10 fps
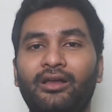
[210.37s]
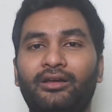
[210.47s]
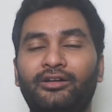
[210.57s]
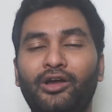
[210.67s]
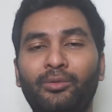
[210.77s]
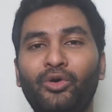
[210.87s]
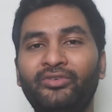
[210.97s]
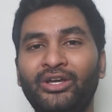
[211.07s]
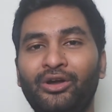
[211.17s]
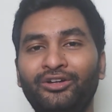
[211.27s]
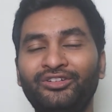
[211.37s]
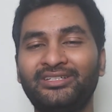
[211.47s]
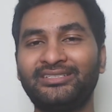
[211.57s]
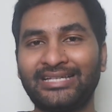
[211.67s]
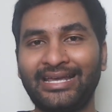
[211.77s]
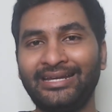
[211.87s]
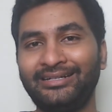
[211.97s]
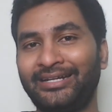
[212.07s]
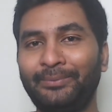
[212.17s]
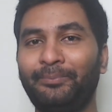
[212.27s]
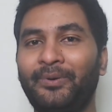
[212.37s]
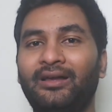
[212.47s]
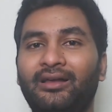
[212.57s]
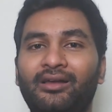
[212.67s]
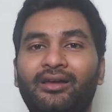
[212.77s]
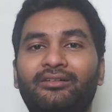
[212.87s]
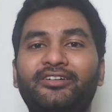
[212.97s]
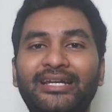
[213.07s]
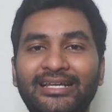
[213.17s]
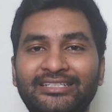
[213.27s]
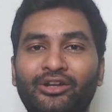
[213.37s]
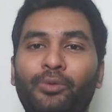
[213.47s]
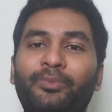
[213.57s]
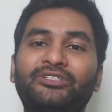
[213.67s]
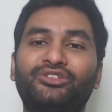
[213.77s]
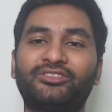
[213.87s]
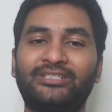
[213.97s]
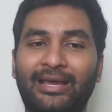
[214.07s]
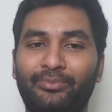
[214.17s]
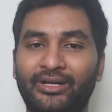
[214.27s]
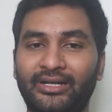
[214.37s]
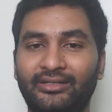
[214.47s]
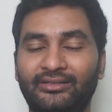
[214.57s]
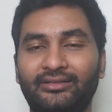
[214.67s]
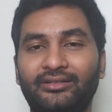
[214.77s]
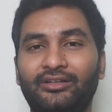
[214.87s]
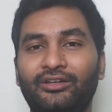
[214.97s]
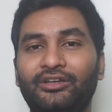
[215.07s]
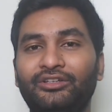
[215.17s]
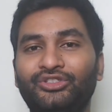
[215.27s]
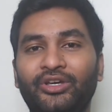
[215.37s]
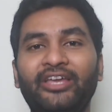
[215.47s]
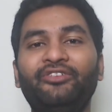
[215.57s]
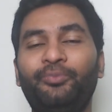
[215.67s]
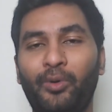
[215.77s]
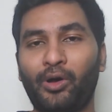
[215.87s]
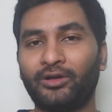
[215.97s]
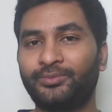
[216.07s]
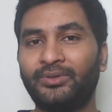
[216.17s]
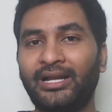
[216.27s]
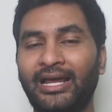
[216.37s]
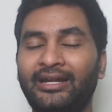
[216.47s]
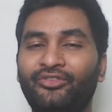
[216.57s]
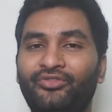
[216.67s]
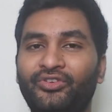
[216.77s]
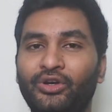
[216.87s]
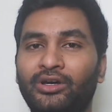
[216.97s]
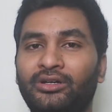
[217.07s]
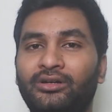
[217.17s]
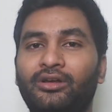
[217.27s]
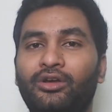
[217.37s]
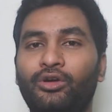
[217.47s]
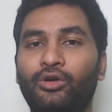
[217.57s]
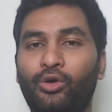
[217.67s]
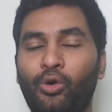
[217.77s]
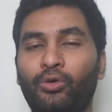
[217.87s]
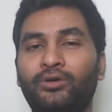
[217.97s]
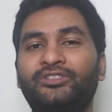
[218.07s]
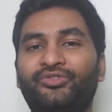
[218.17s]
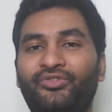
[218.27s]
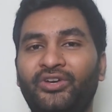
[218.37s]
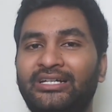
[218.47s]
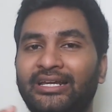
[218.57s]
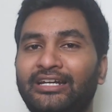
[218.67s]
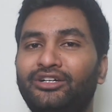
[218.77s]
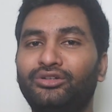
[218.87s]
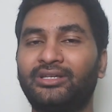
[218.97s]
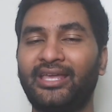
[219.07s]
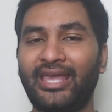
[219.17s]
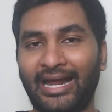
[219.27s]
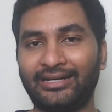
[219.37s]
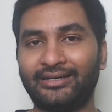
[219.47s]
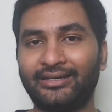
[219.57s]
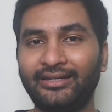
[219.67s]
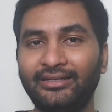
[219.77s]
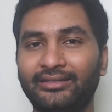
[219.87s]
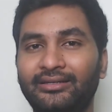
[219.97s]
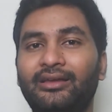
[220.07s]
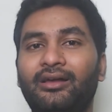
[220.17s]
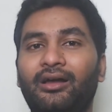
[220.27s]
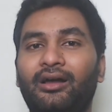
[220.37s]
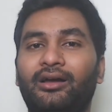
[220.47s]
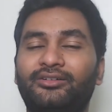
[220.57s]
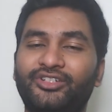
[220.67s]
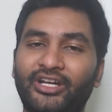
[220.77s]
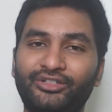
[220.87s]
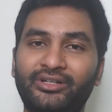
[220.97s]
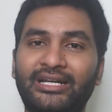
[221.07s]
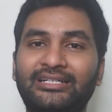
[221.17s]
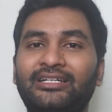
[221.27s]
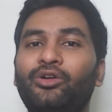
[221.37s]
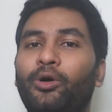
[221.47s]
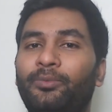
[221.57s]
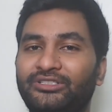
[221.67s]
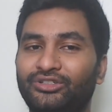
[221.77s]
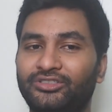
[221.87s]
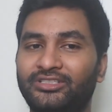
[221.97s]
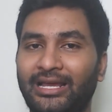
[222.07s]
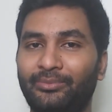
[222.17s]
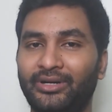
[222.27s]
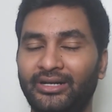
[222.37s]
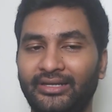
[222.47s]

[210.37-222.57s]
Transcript: Now moving on to the second tip, release an open source library. So if possible and if your course fit into the category, try to release an open source library.